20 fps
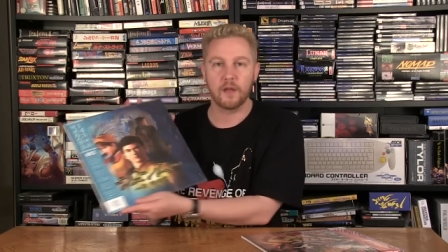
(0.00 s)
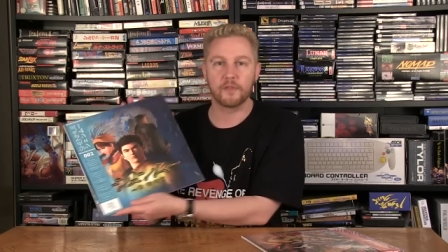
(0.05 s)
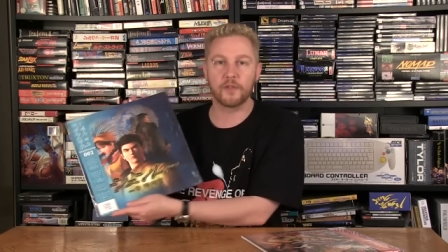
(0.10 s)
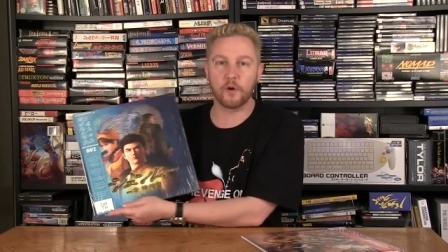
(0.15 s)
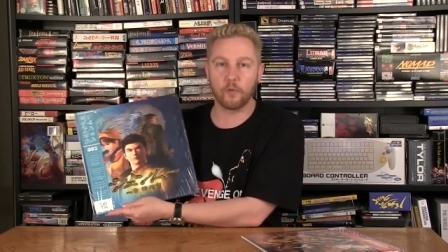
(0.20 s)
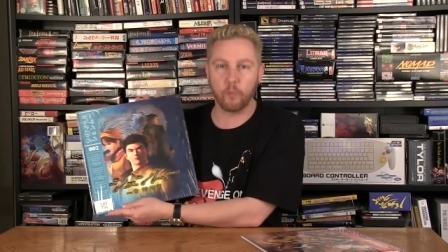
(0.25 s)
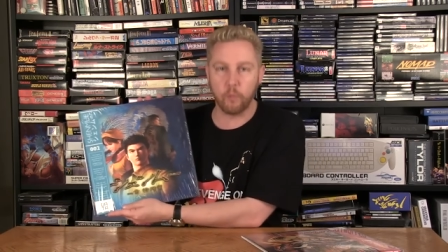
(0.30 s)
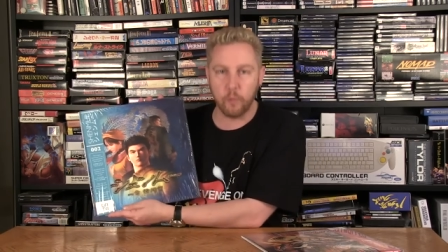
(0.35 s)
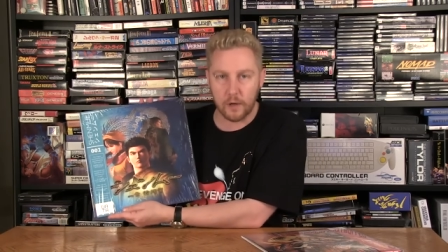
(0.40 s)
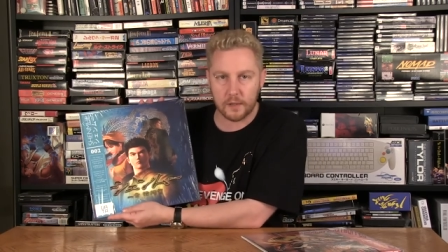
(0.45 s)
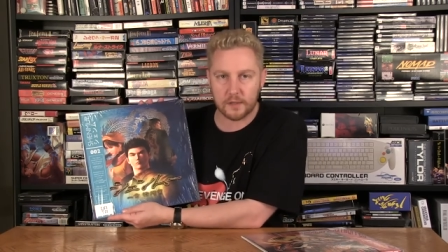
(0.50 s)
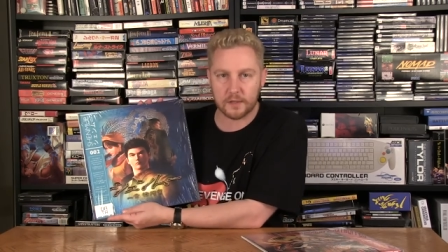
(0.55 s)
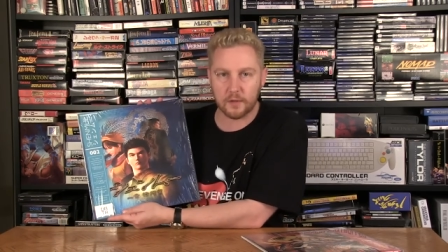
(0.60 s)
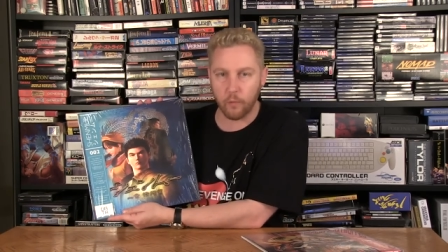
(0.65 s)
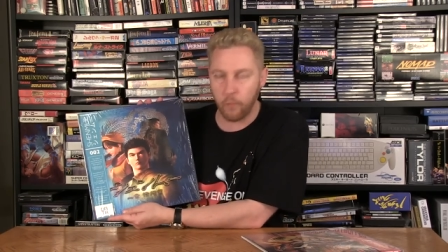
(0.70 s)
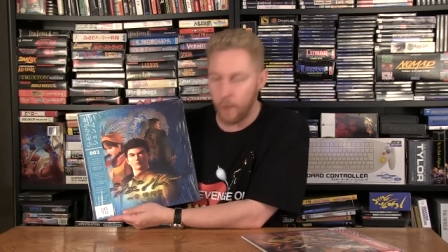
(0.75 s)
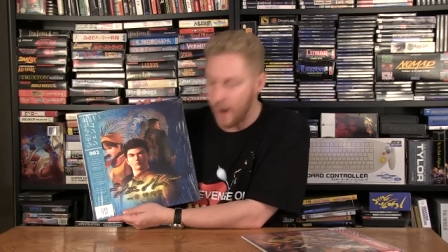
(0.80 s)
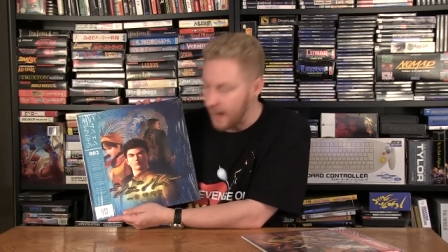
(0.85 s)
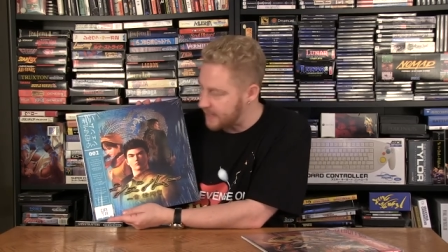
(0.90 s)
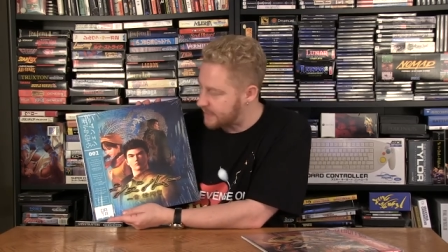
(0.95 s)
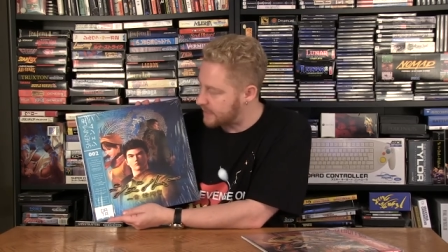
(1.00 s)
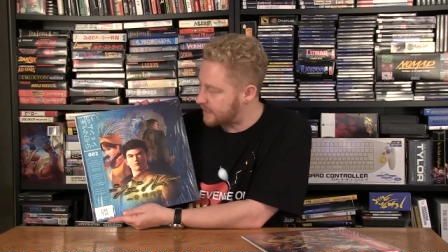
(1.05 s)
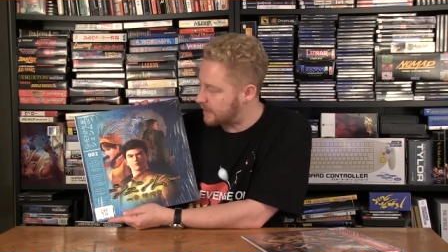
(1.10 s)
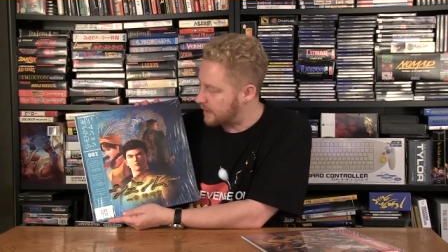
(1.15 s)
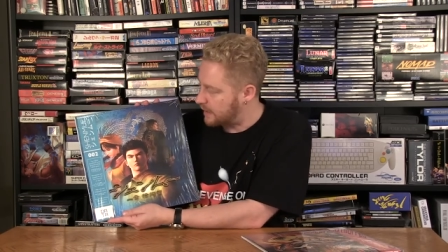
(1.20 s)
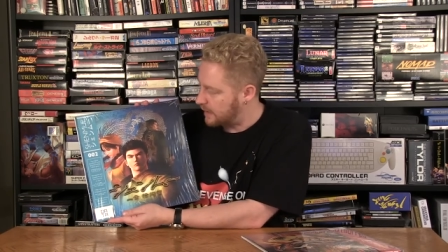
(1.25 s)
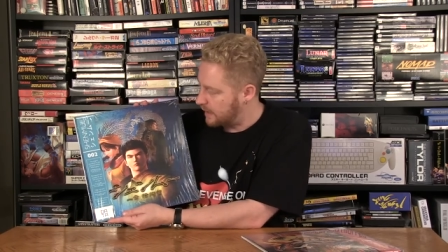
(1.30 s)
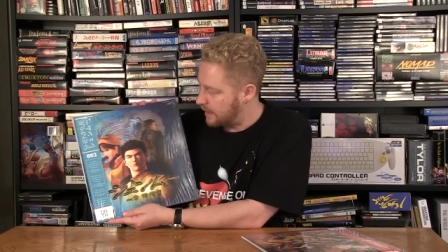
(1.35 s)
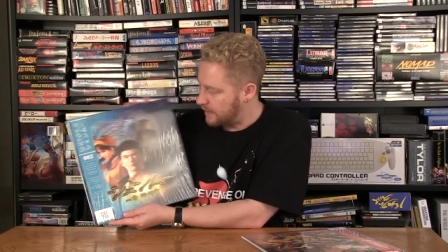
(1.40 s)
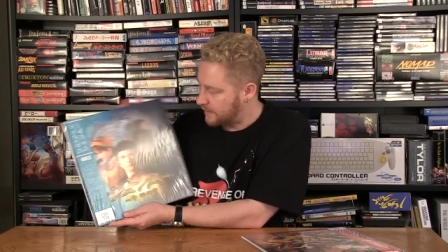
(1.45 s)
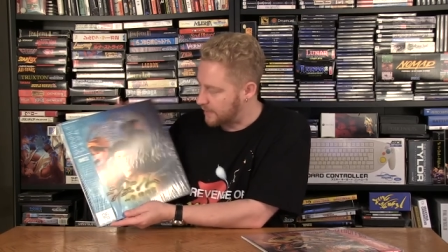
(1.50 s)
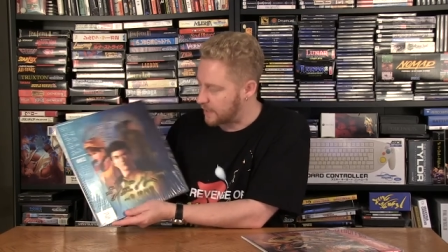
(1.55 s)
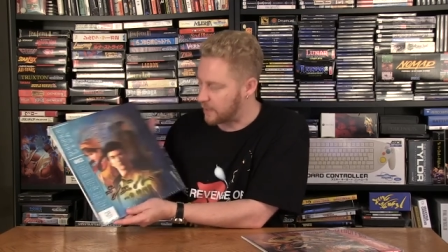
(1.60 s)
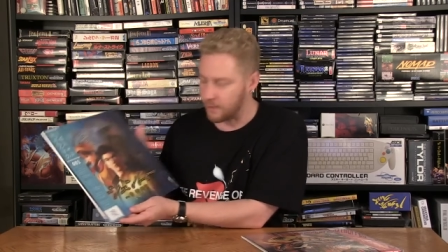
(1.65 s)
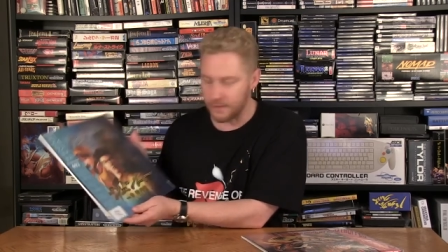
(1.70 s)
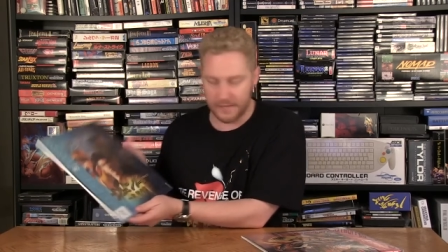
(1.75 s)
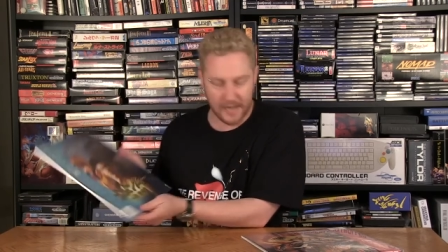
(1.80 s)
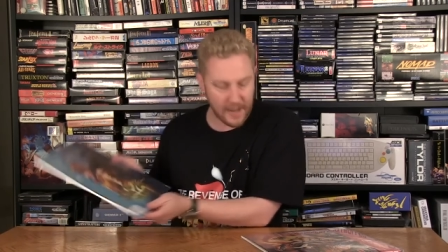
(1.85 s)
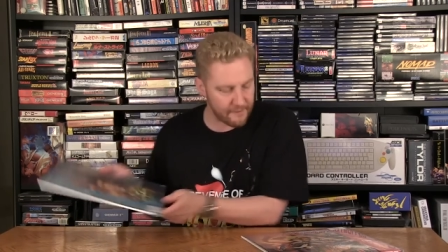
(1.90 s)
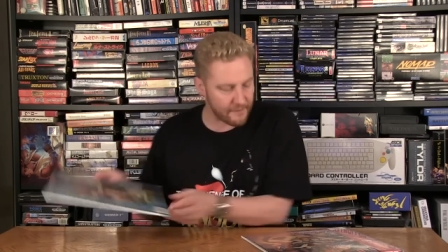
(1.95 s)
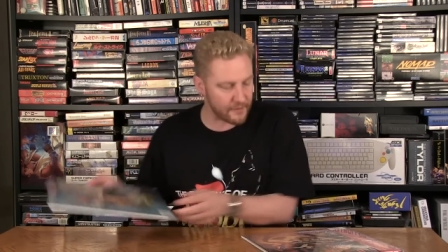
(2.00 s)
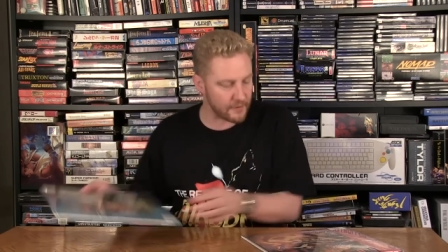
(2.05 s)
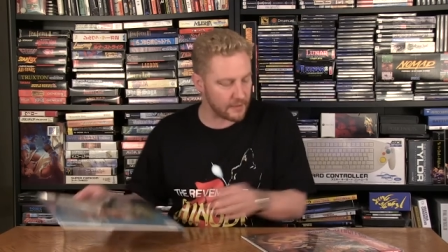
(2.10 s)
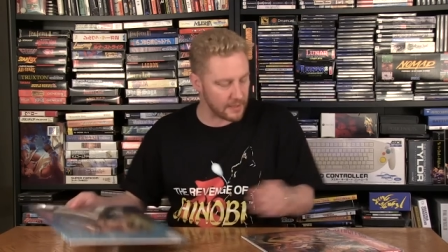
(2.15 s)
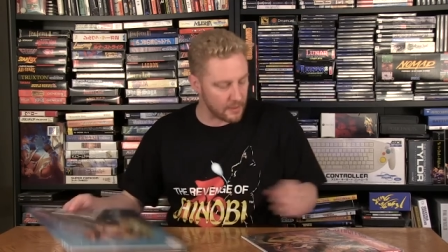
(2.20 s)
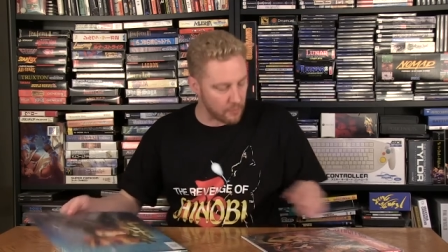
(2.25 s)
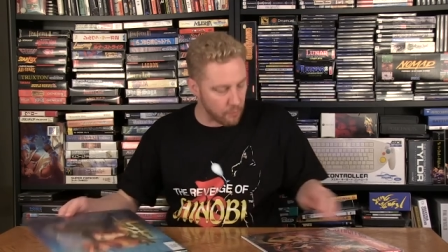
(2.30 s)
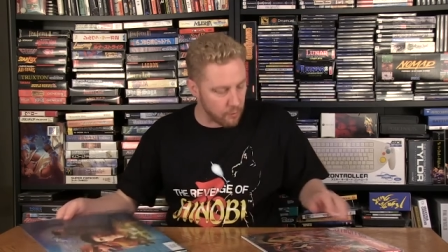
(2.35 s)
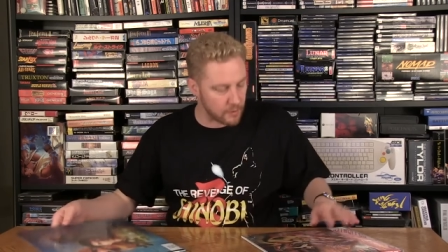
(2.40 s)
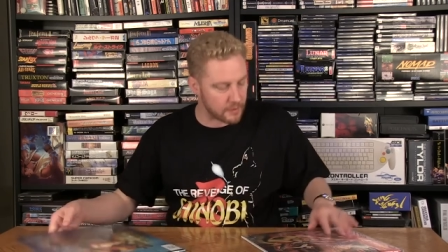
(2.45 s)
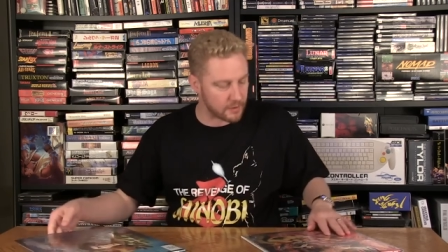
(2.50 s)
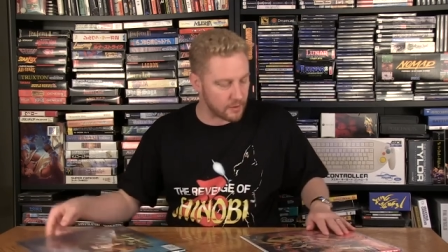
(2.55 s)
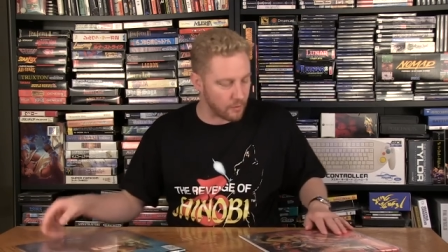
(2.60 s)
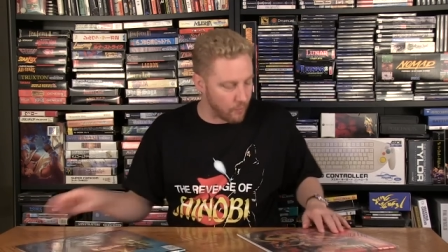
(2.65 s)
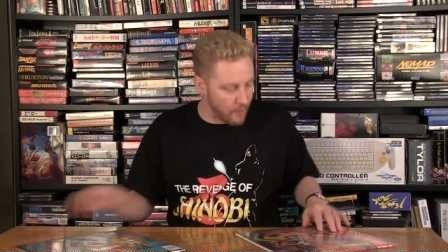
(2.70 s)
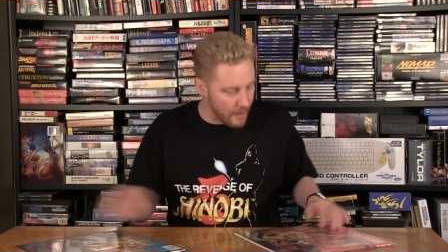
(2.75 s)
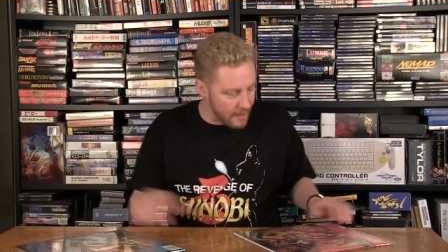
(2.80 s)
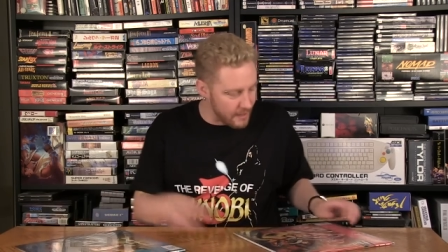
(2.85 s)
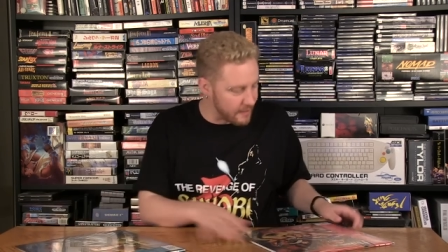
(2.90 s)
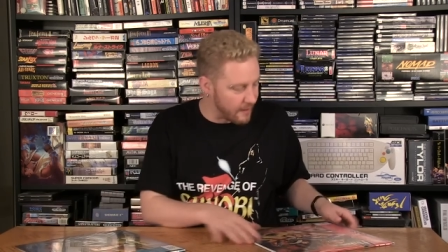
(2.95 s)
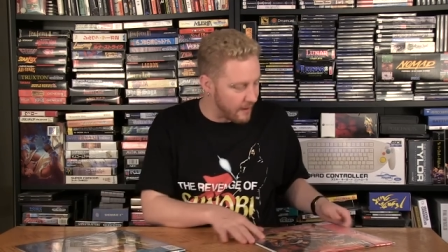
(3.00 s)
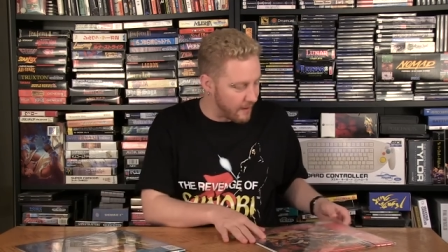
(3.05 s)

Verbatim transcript: they're worth the wait. They are definitely worth the wait.